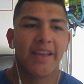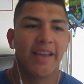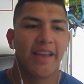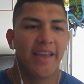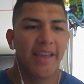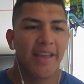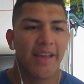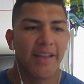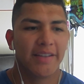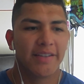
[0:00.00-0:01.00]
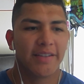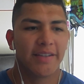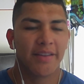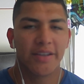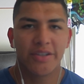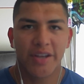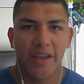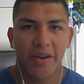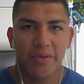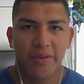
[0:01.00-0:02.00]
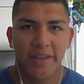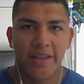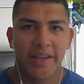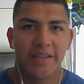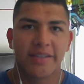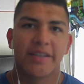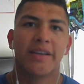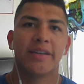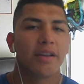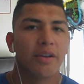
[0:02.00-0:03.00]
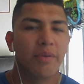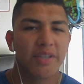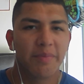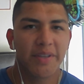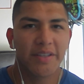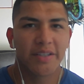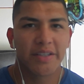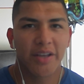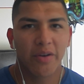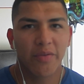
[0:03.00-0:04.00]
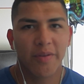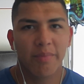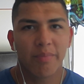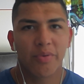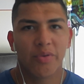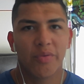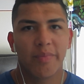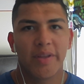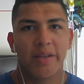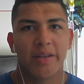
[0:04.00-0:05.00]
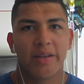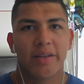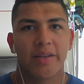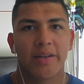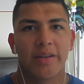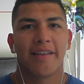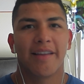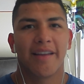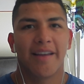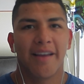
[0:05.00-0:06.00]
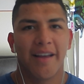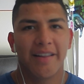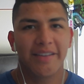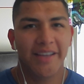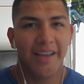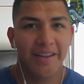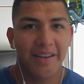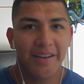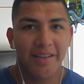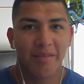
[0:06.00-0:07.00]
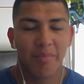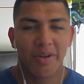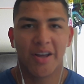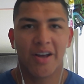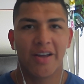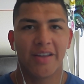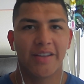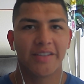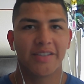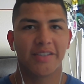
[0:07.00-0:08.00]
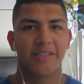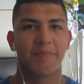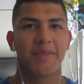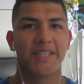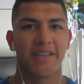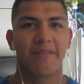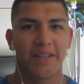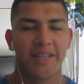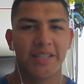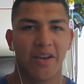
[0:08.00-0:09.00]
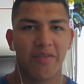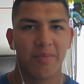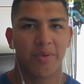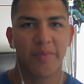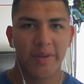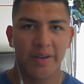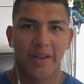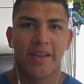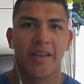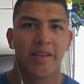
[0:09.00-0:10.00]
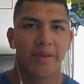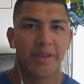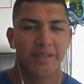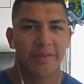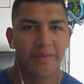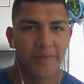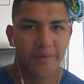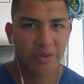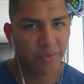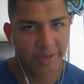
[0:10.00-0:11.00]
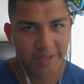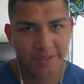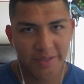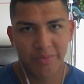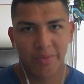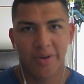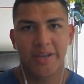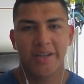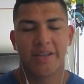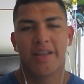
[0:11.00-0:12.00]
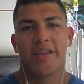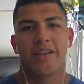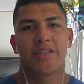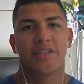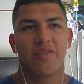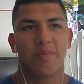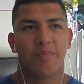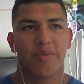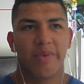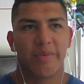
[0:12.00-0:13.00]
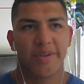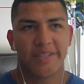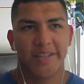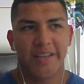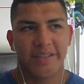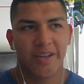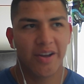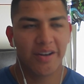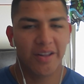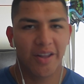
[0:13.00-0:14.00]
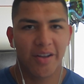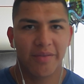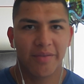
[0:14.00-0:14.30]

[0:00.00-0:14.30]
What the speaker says: And this channel is going to be self-improvement allocated, but not specifically self-improvement because of two reasons. One, self-improvement recently has gotten a lot of